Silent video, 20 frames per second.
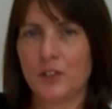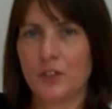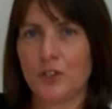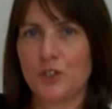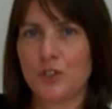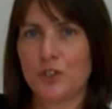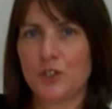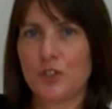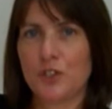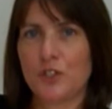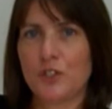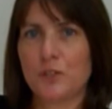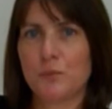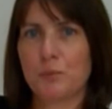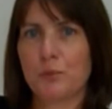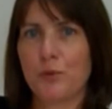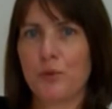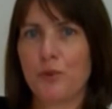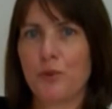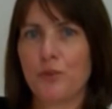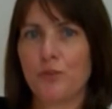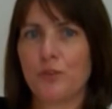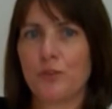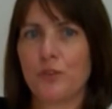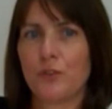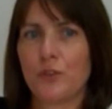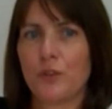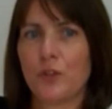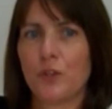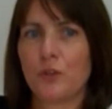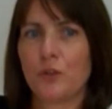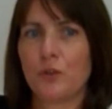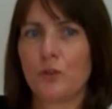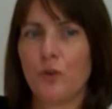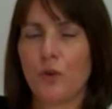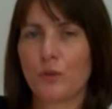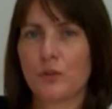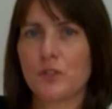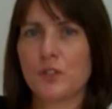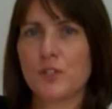Should this prove
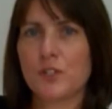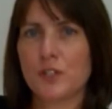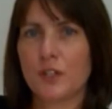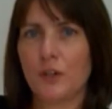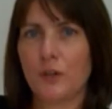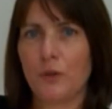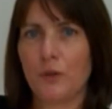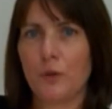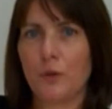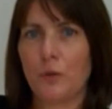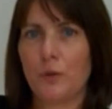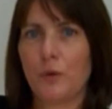not so,